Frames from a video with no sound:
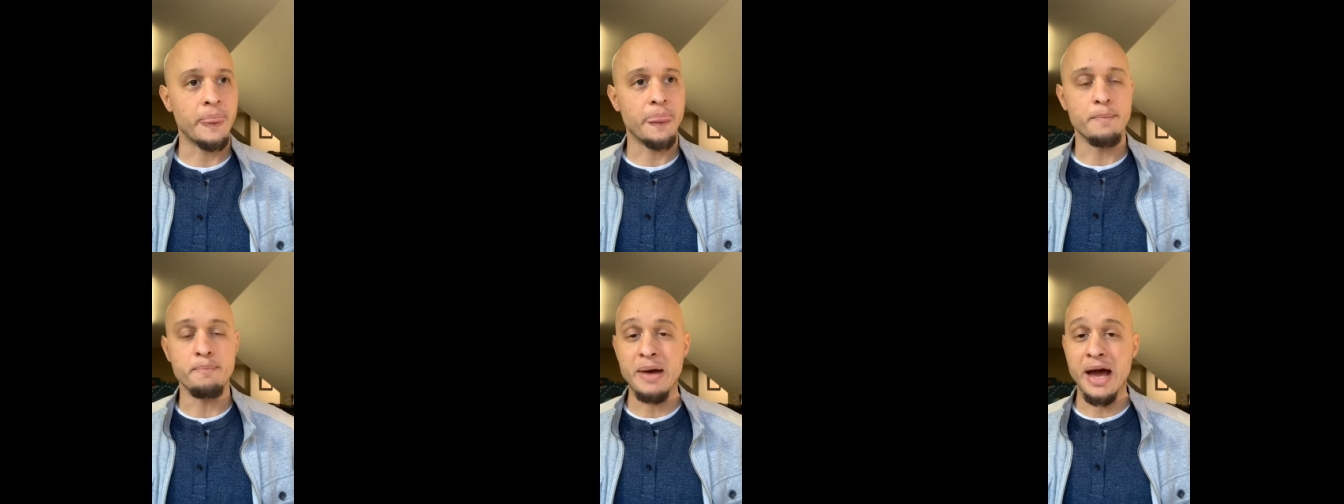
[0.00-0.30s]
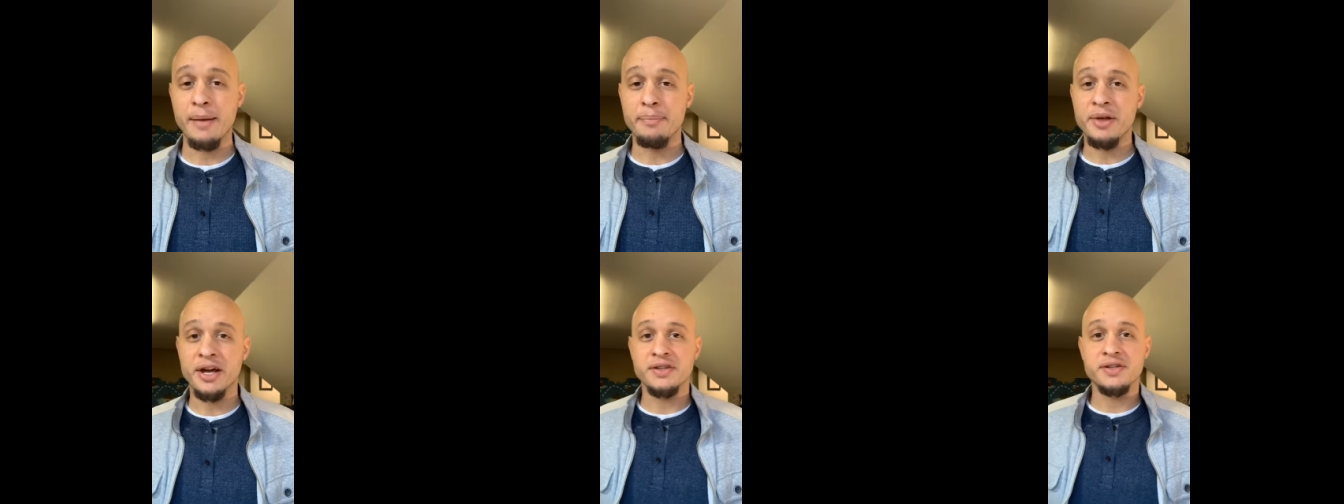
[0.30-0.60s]

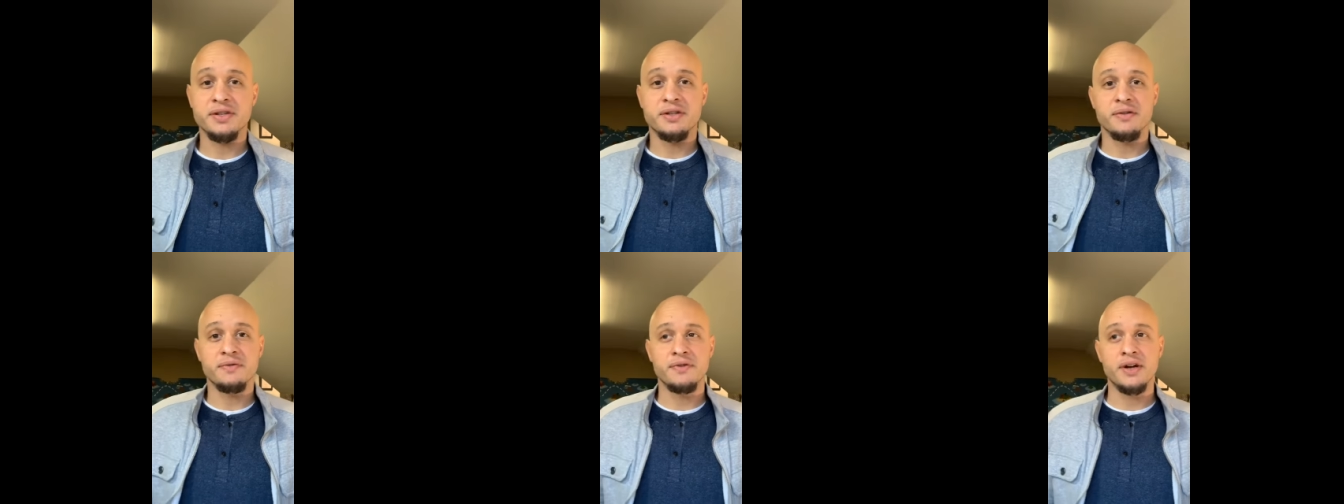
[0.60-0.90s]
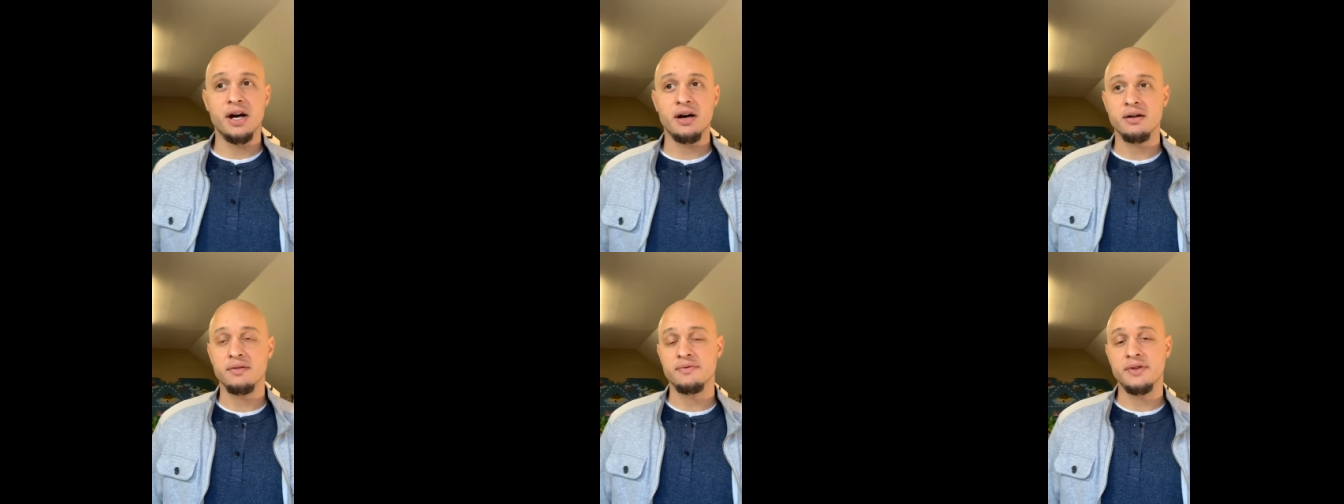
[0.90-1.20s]
Map that stuff
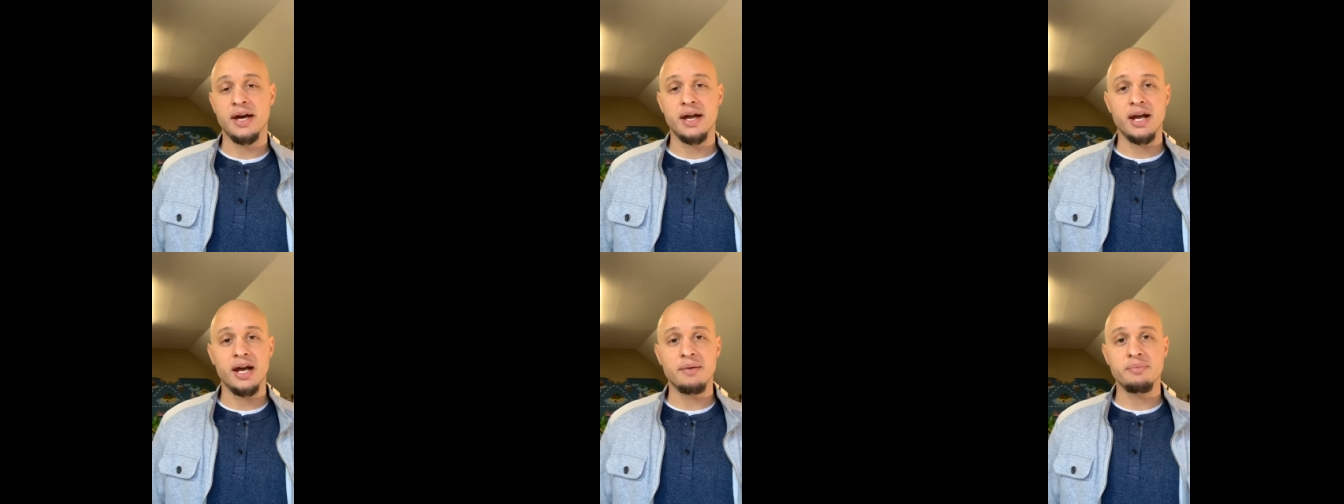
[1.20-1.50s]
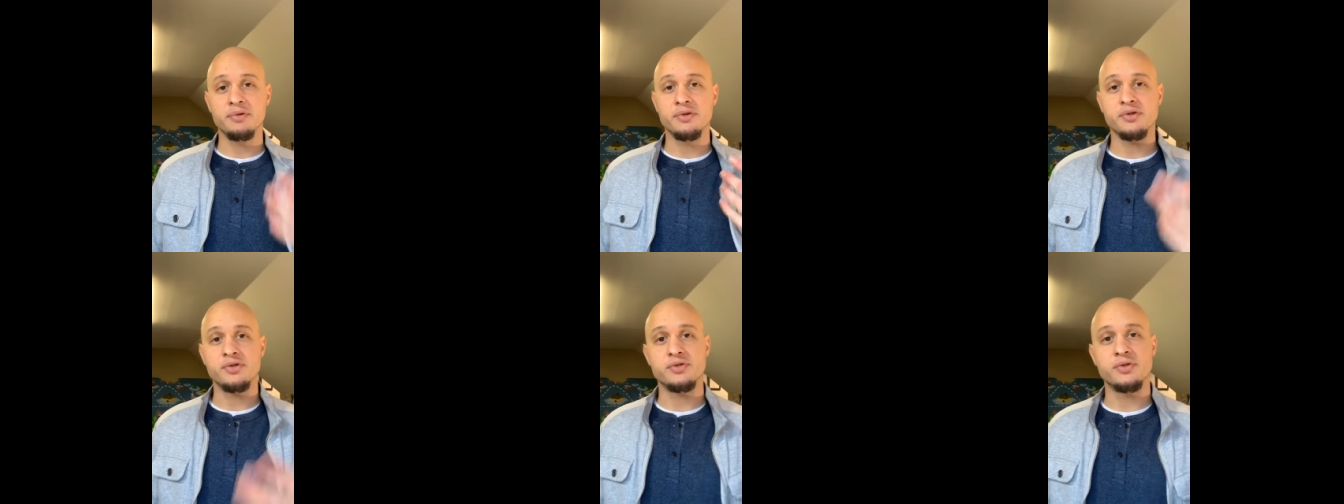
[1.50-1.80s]
out. If that
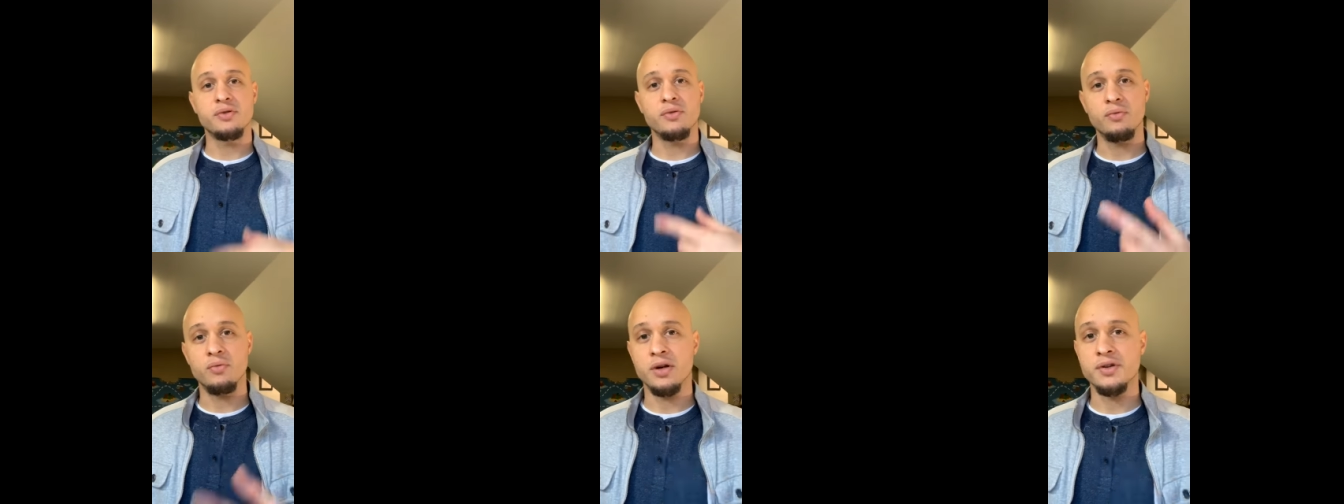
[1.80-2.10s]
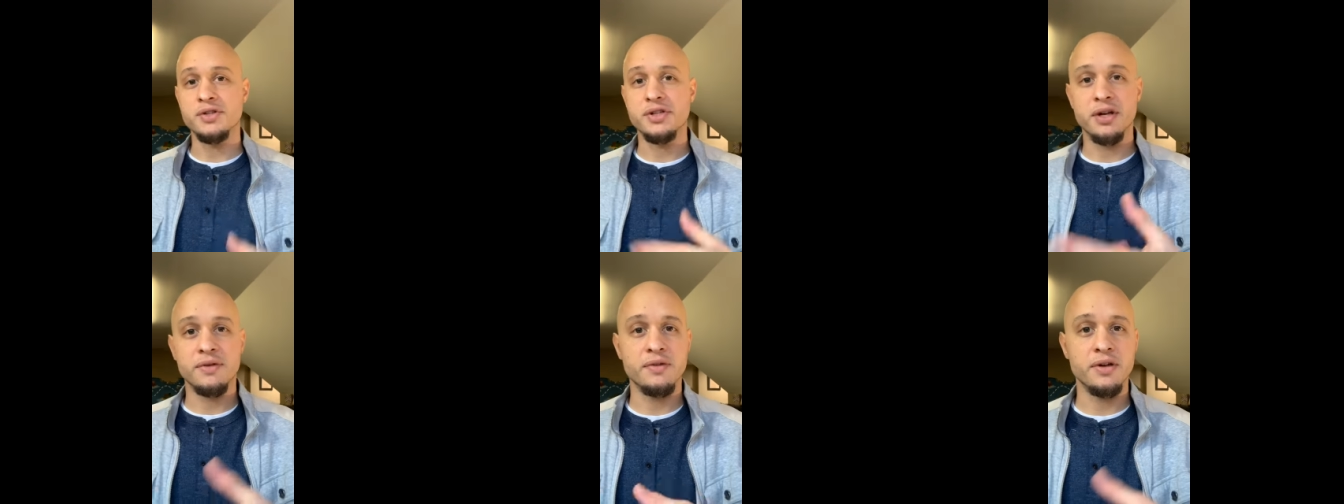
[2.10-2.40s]
happens
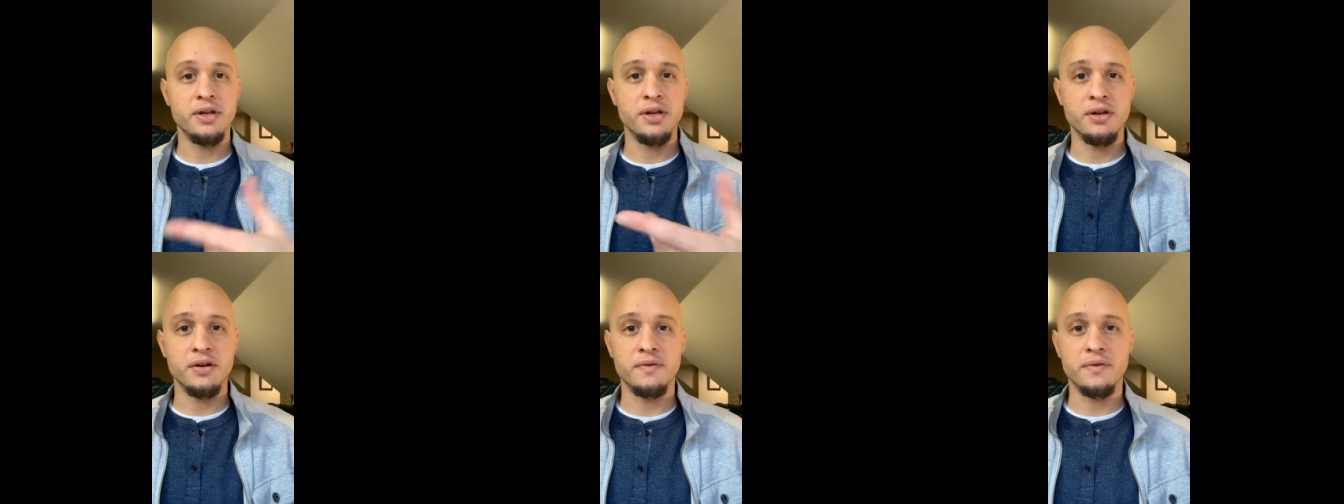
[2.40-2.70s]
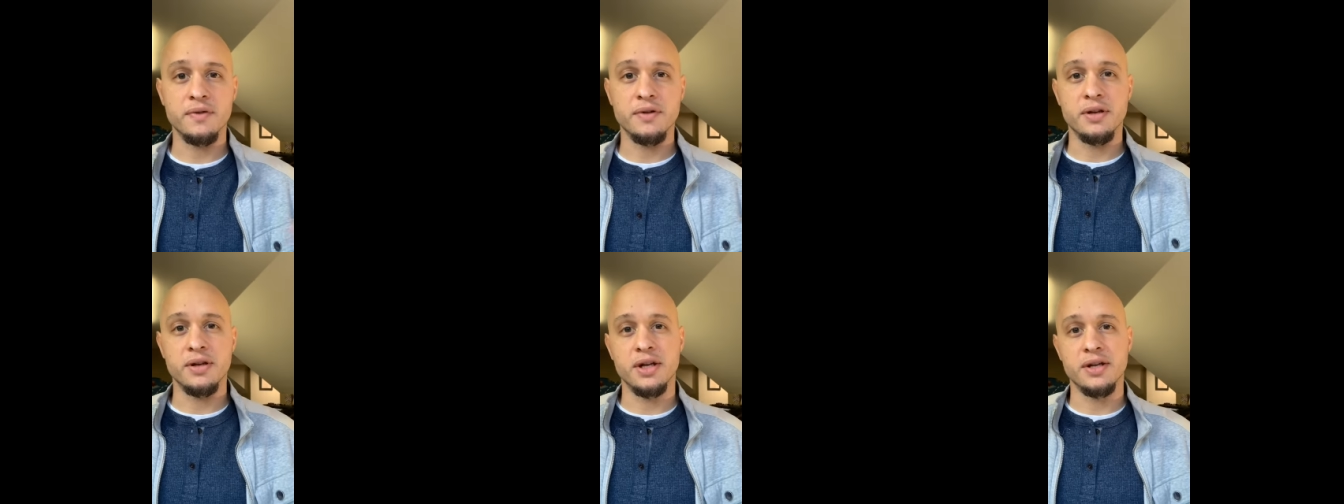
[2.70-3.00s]
once every year
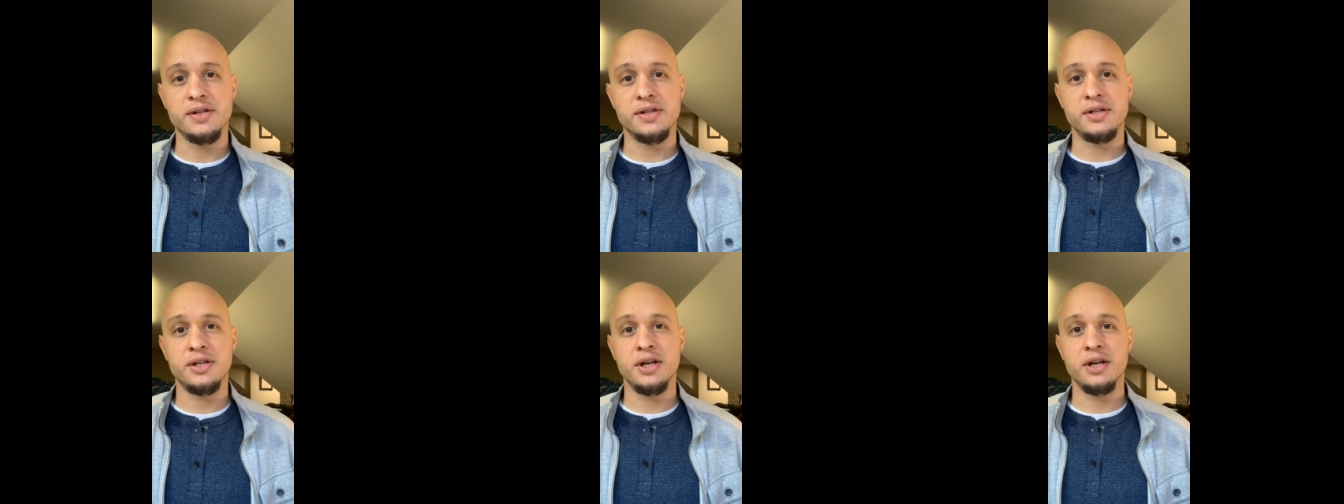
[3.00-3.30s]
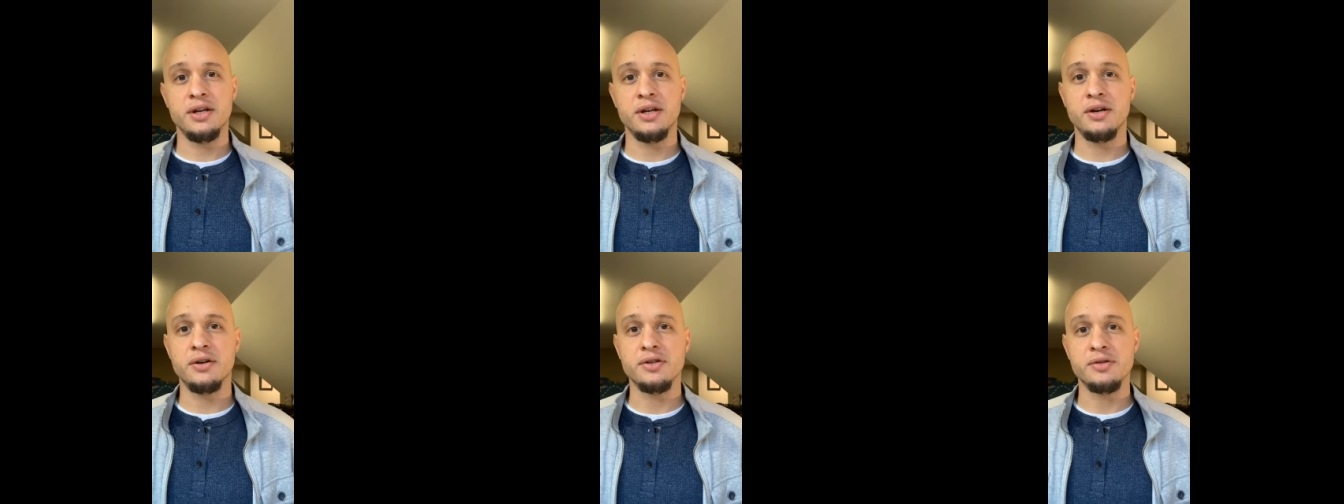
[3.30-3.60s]
for the next
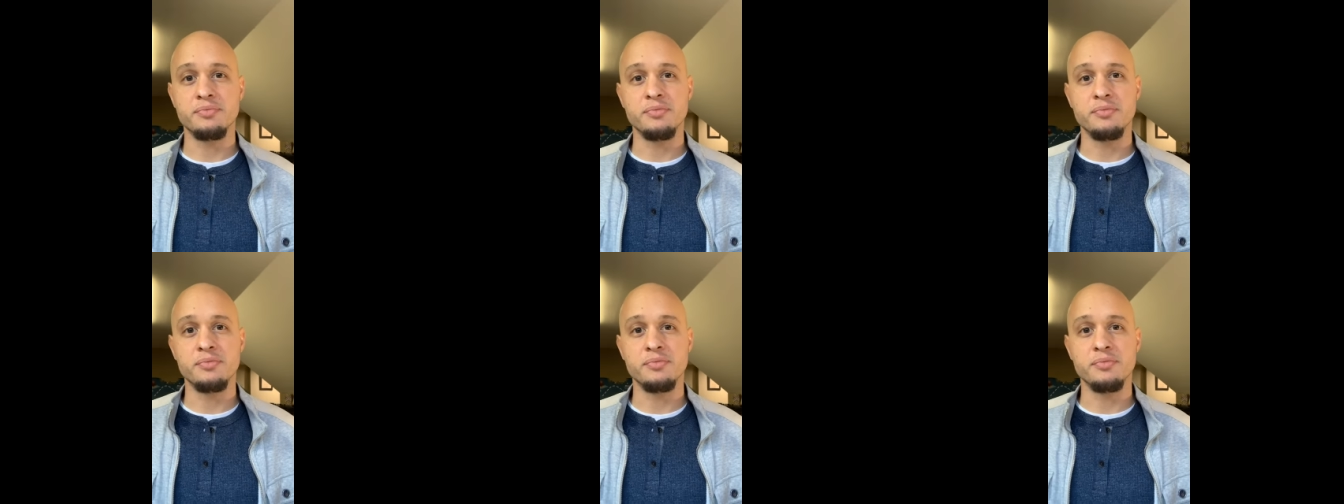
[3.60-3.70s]
10 years,